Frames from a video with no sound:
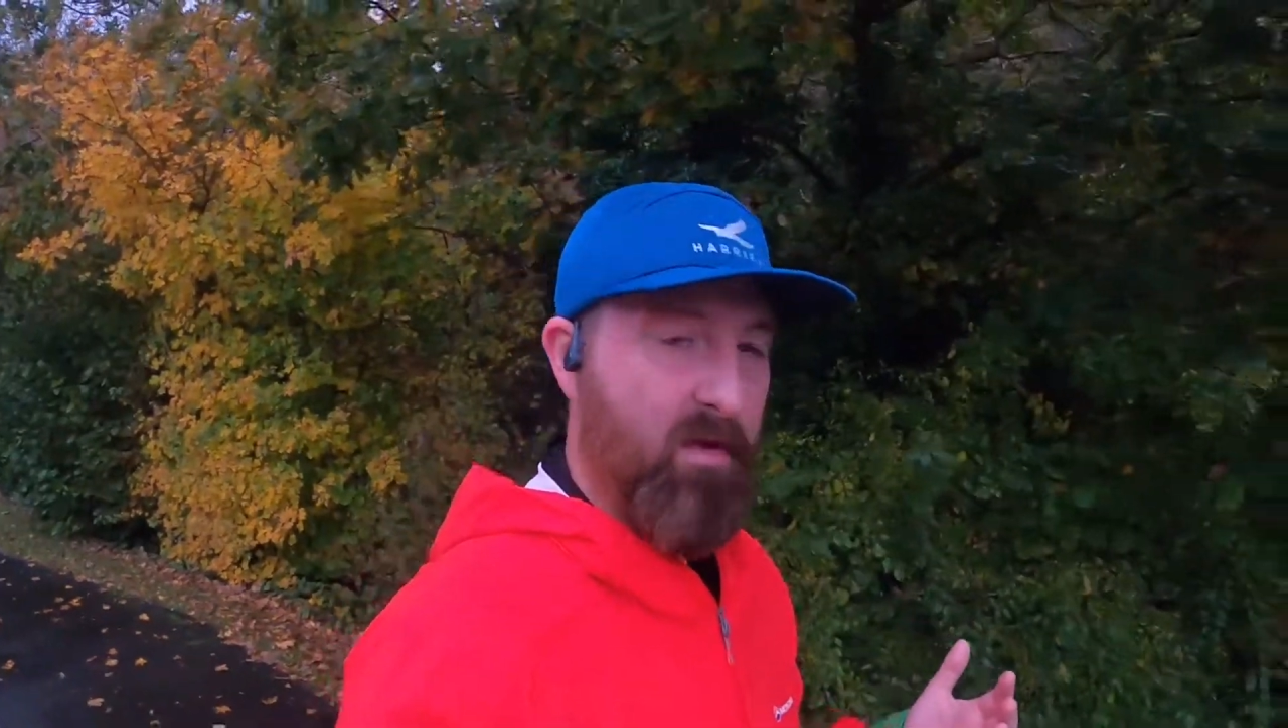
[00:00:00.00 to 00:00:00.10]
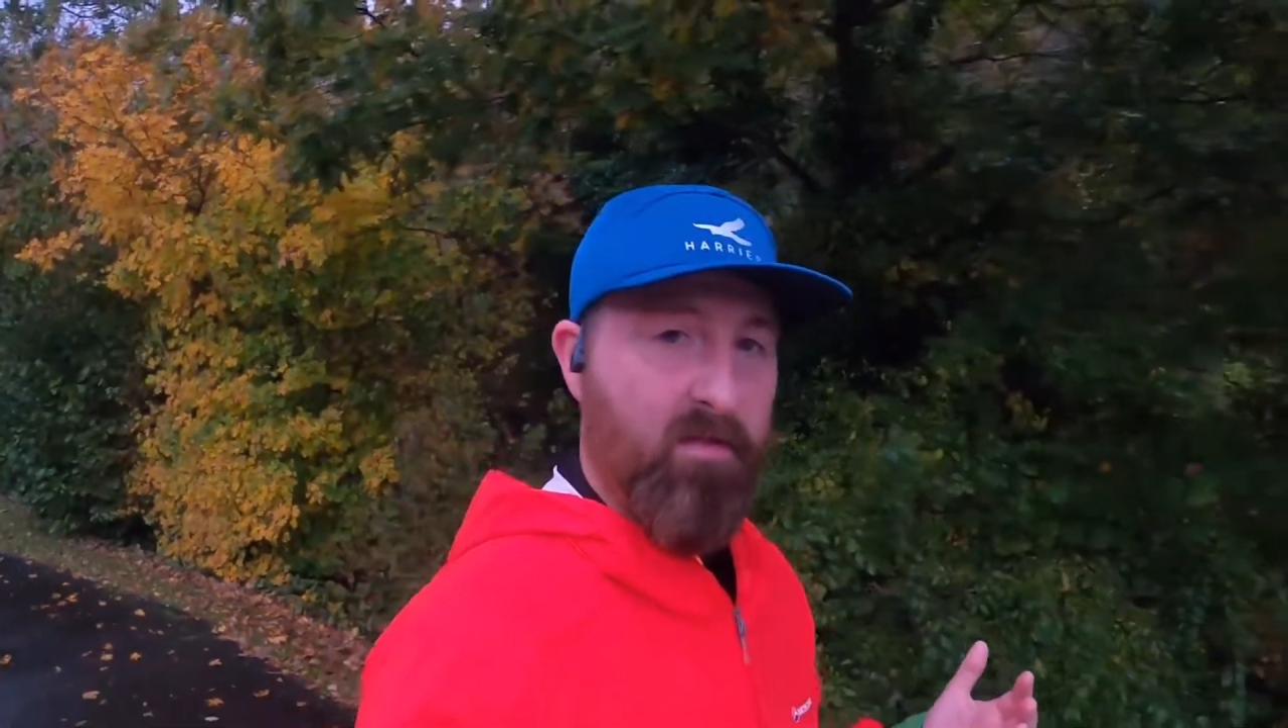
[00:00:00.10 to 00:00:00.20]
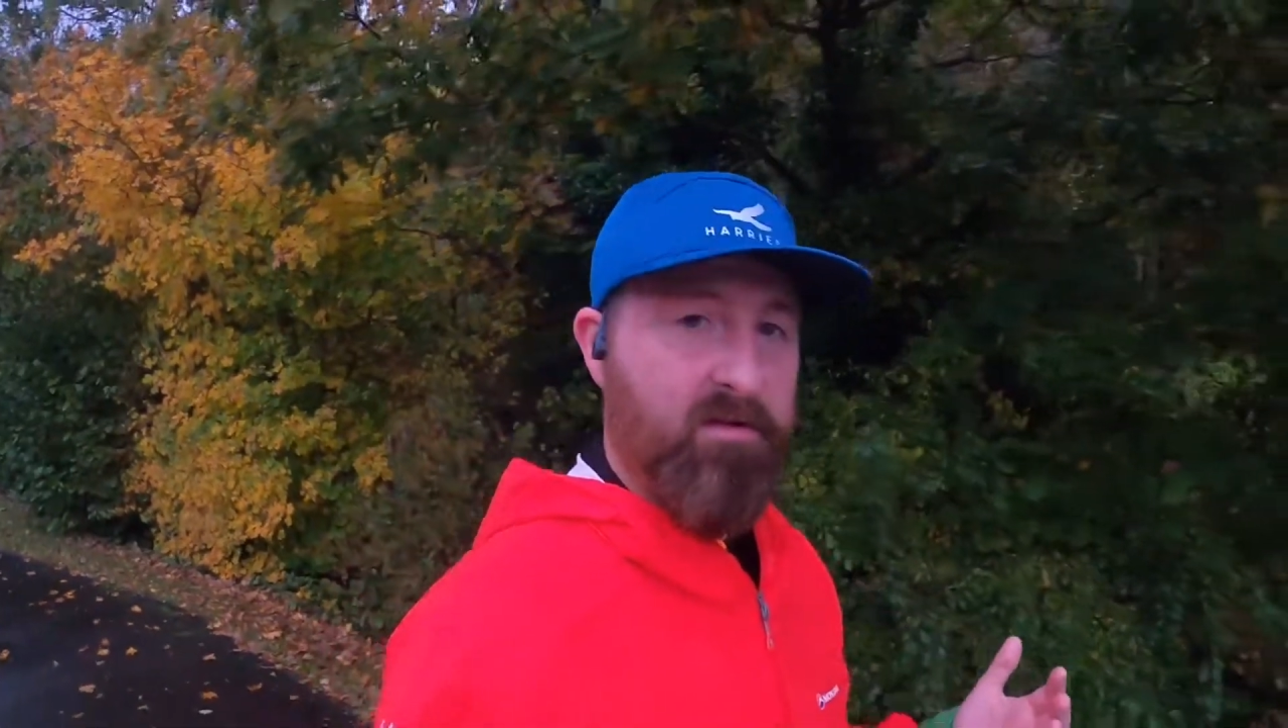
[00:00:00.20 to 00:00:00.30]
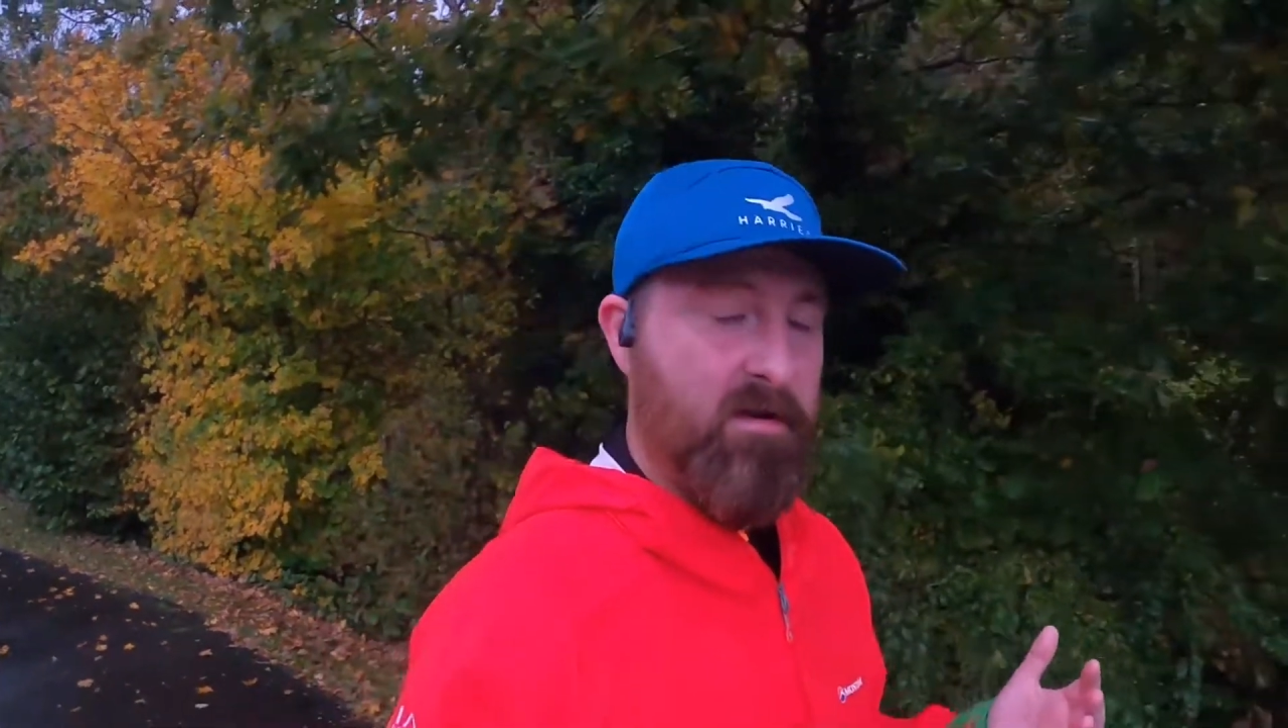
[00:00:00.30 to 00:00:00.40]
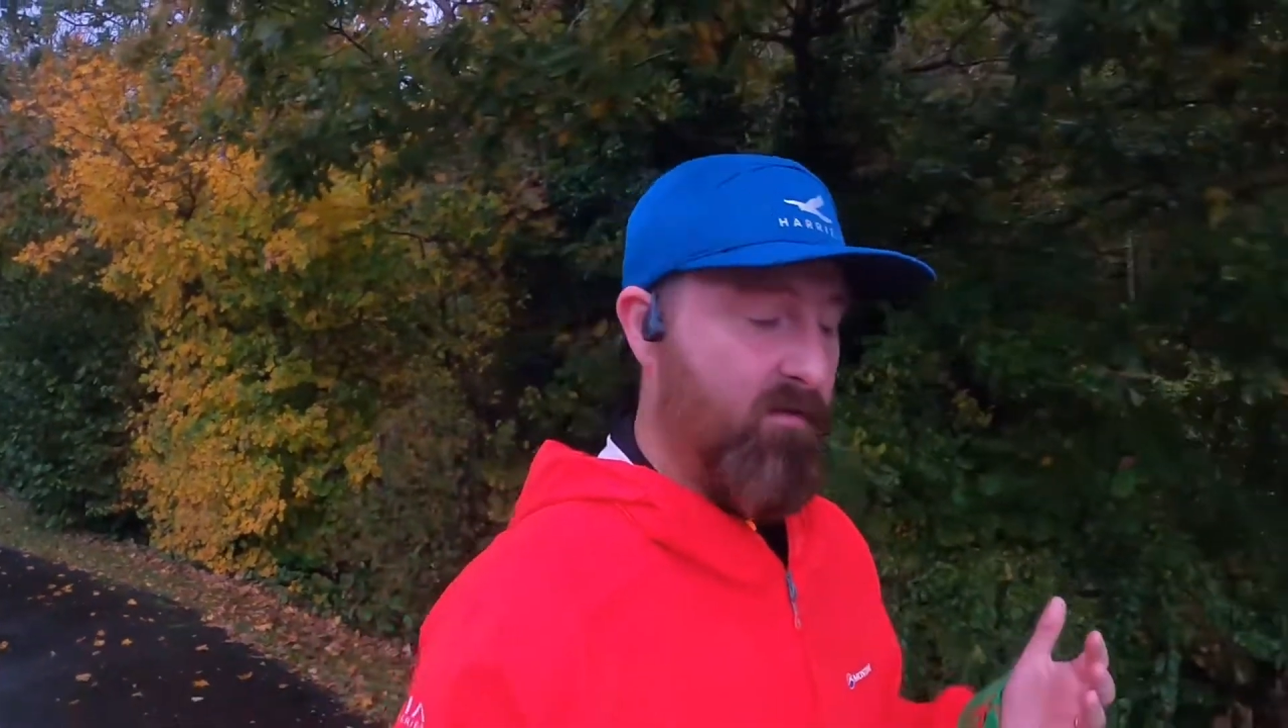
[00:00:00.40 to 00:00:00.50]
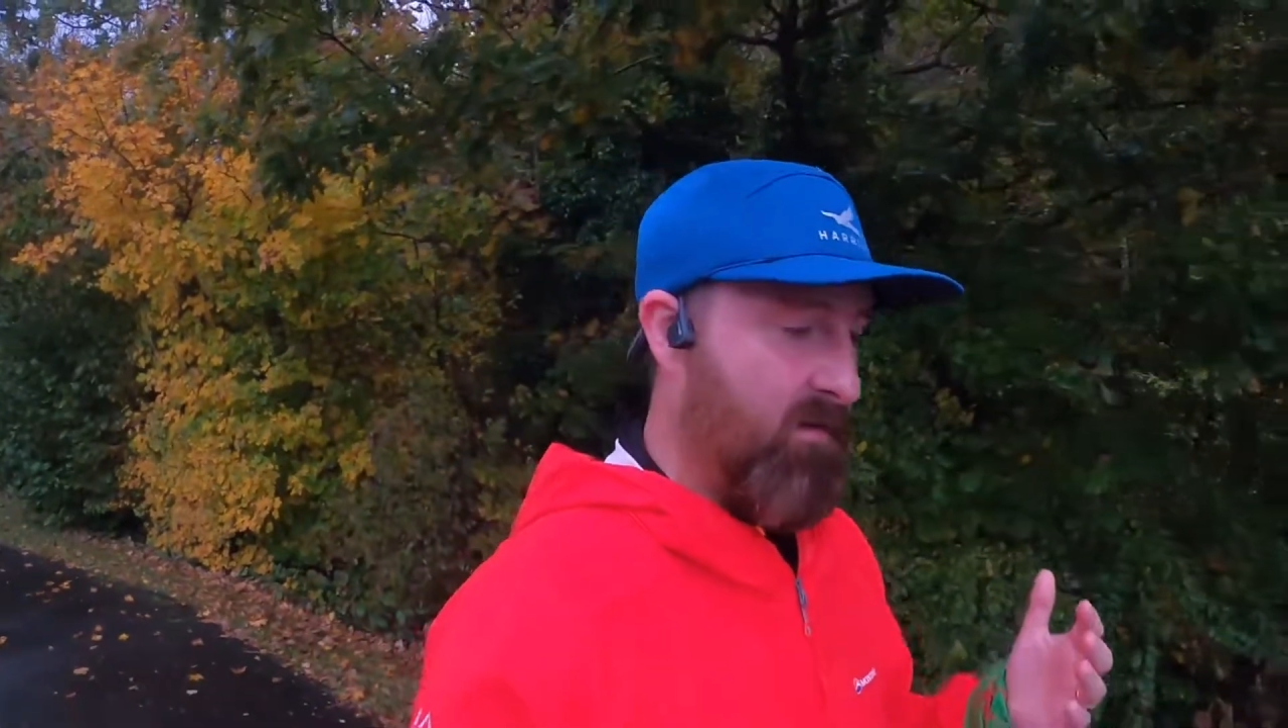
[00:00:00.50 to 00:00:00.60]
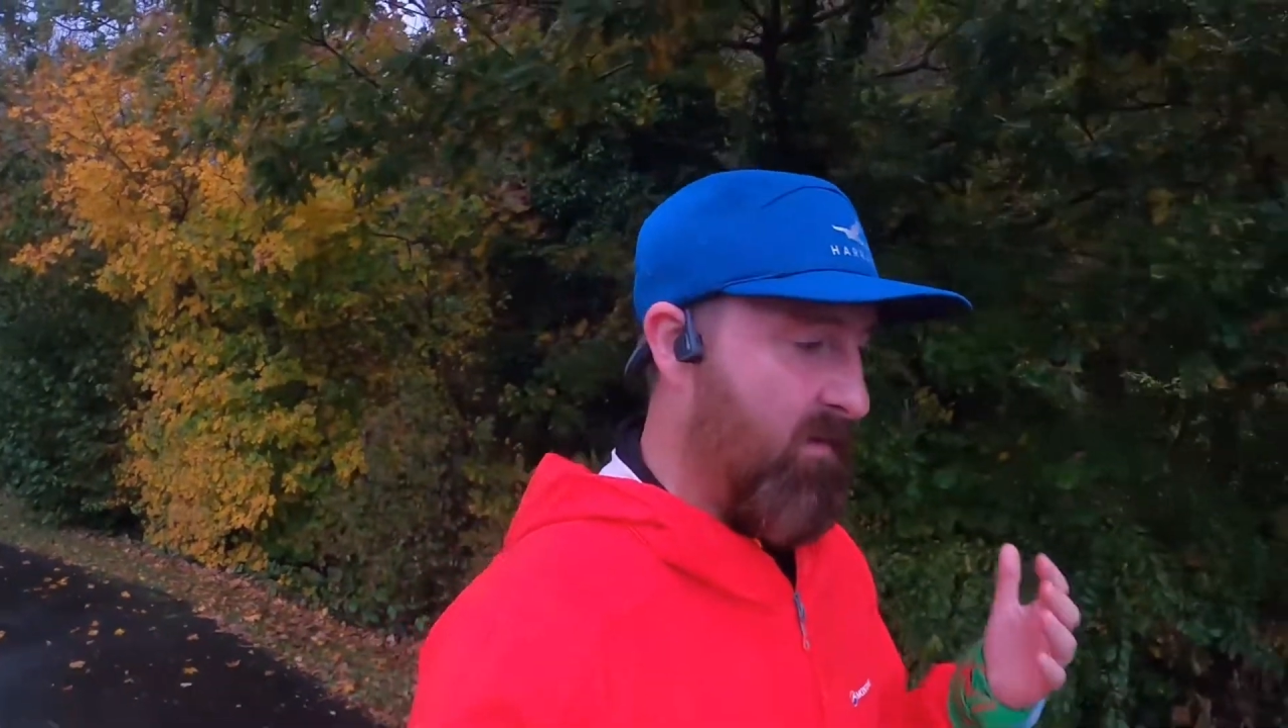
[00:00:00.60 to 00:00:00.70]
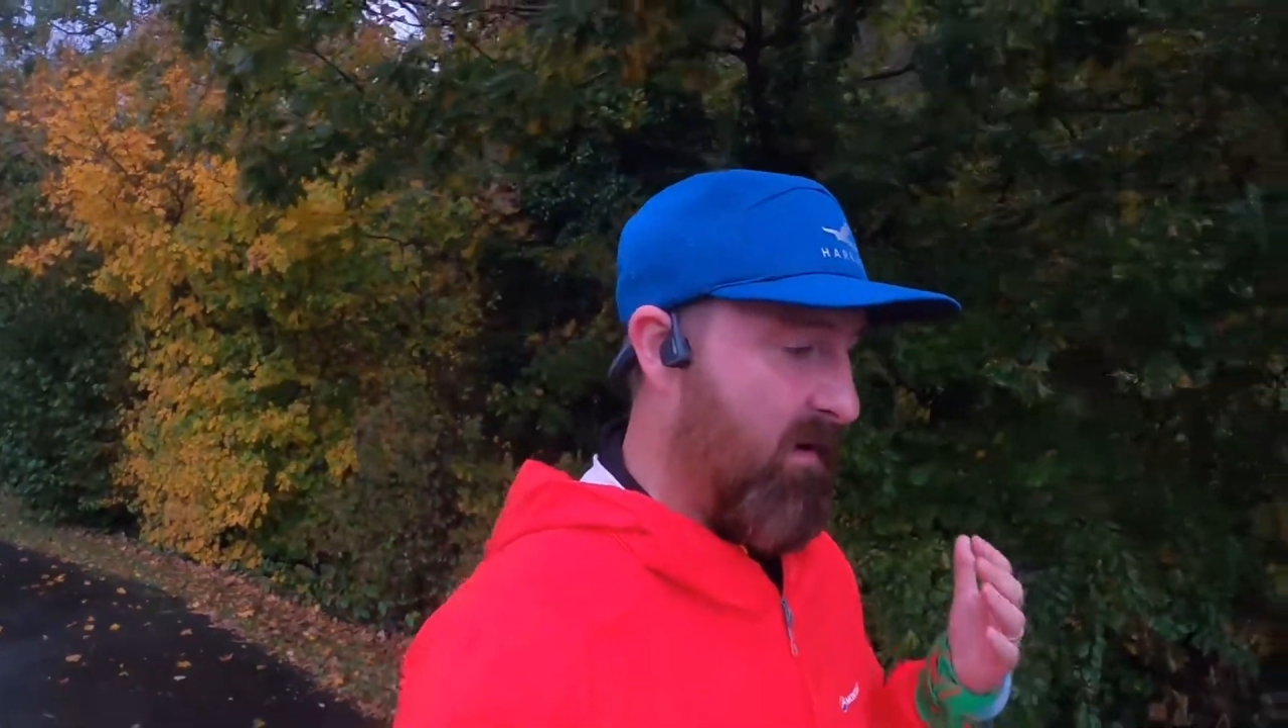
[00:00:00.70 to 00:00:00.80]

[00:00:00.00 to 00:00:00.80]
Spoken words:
methods out there,